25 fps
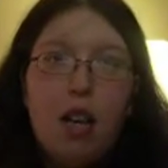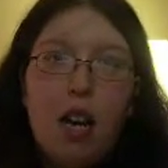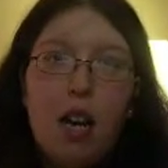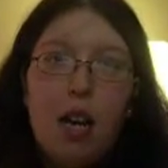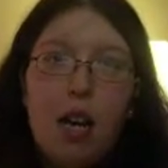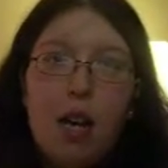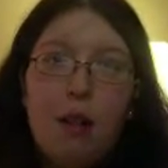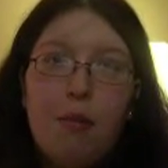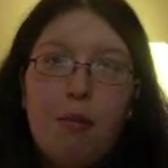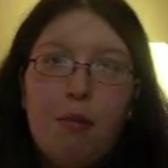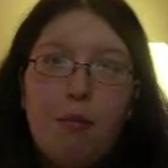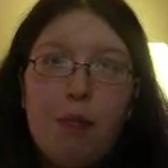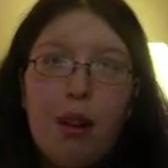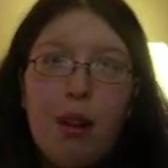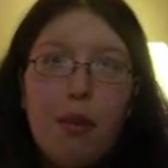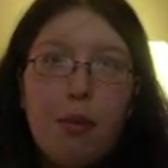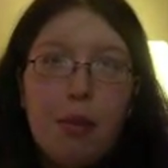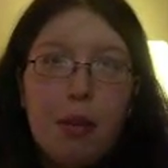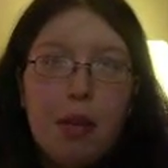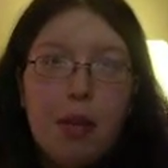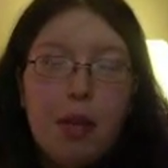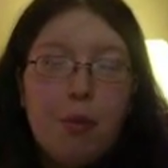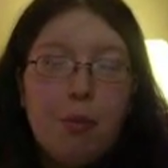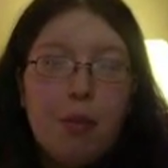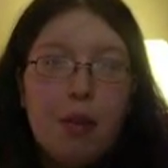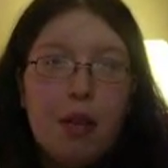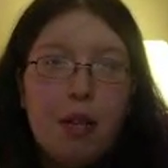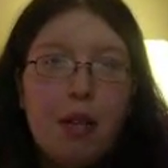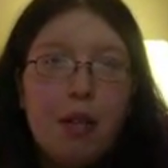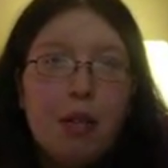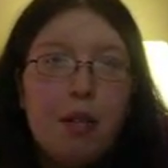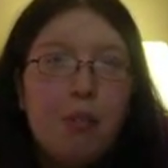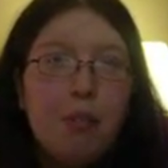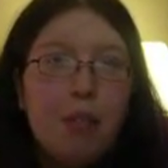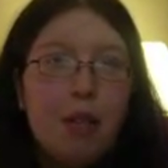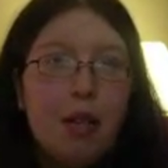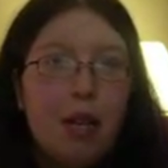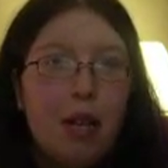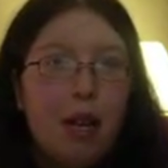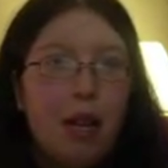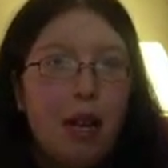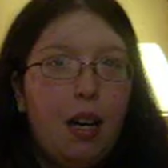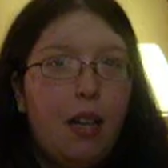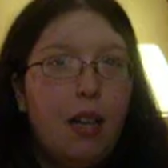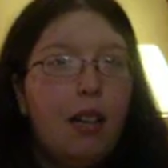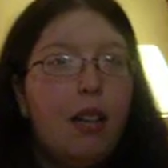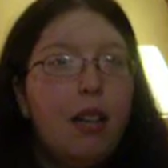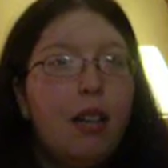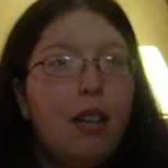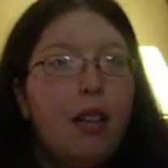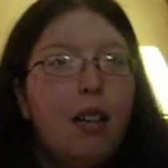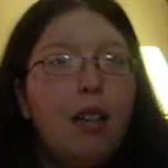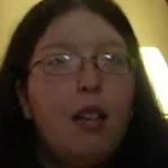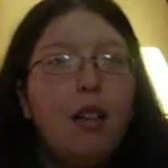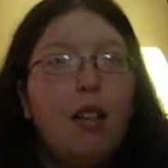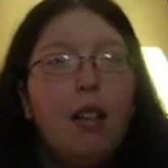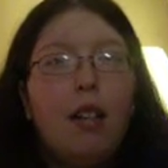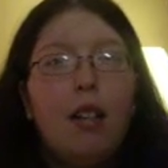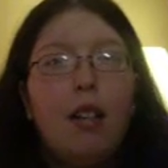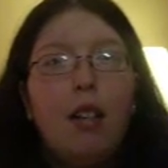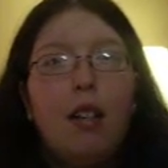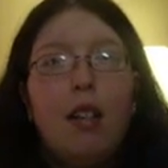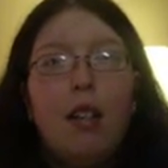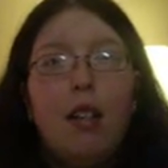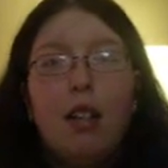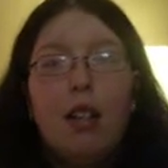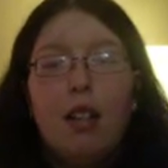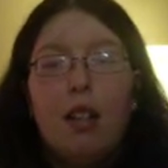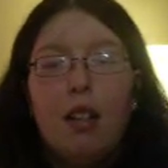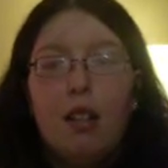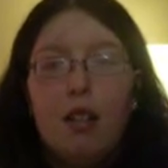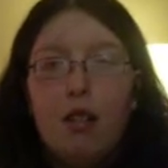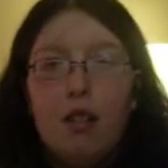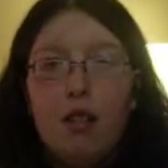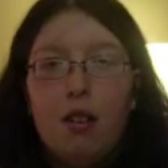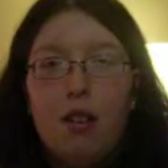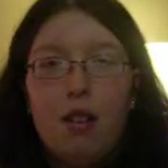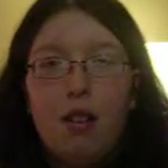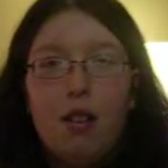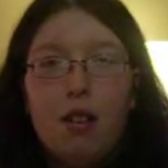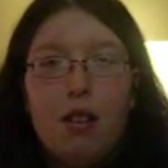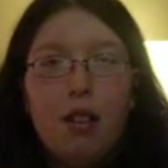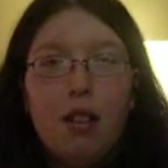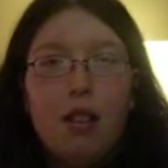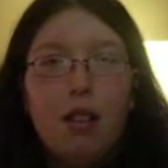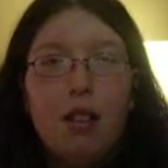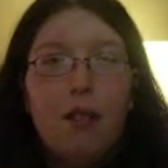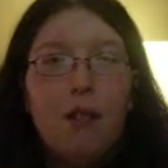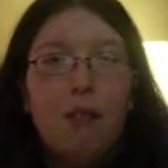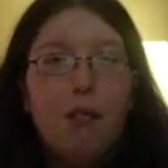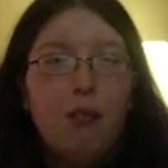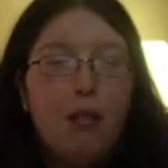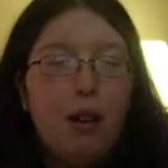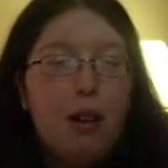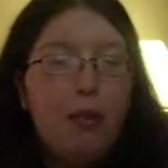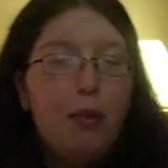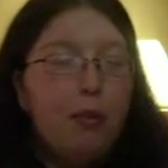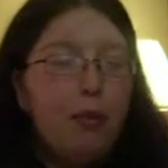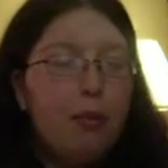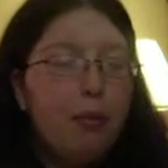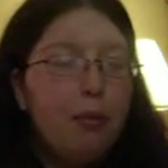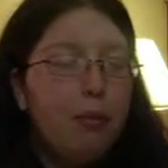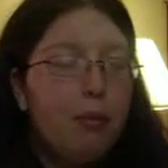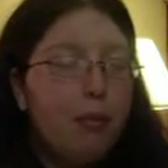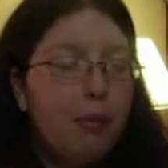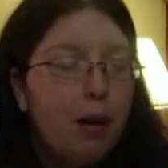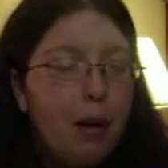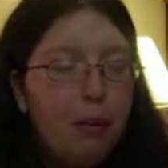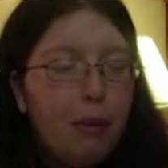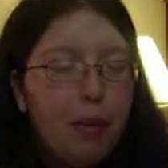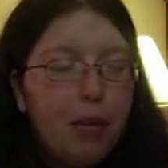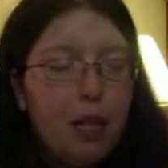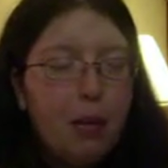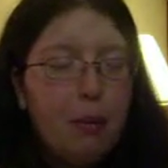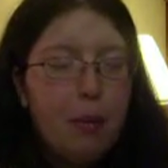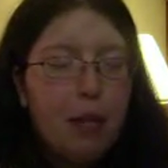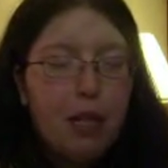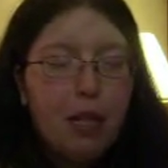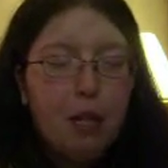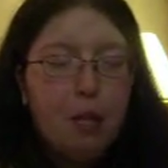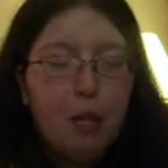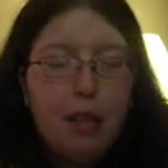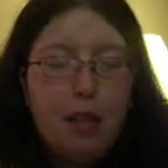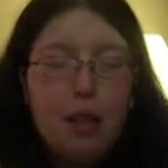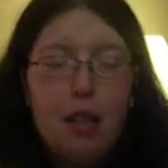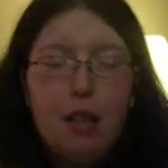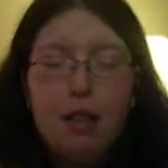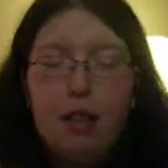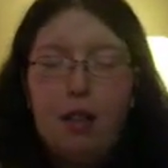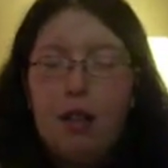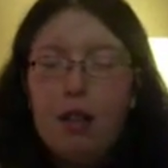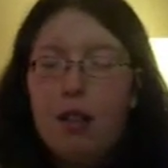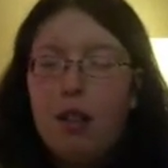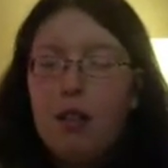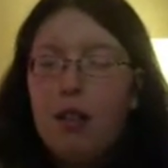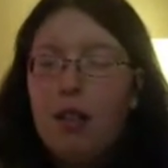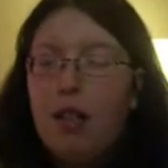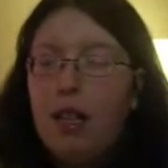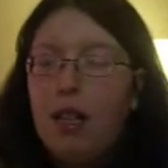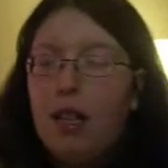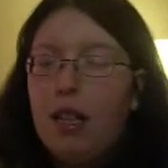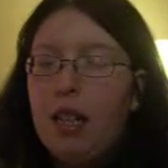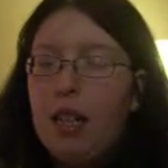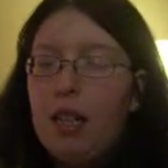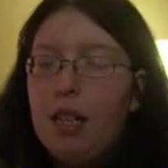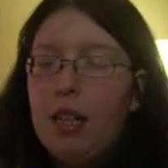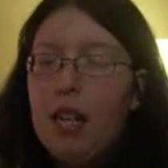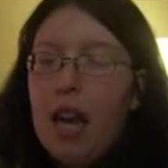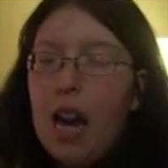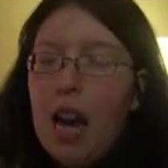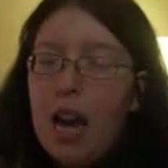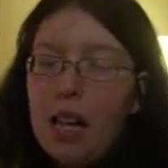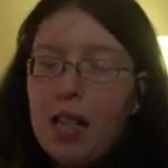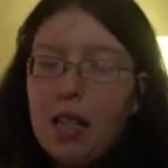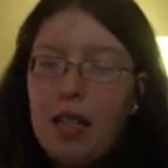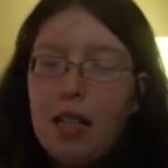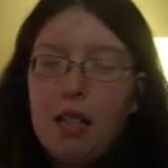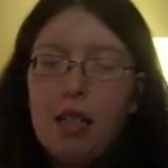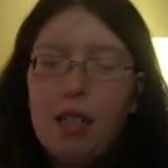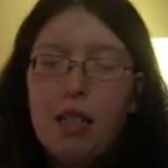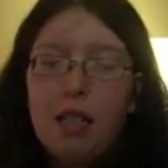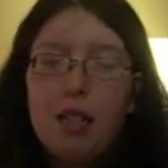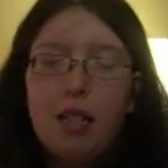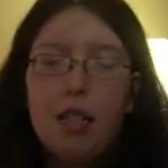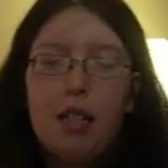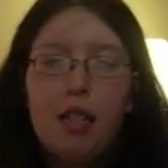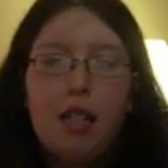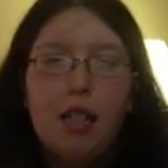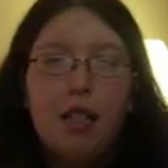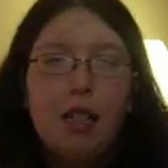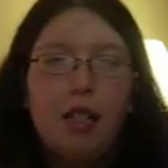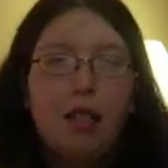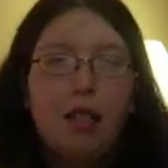And if red was spent to play the card, if red was spent to play the card, then it gets haste until end of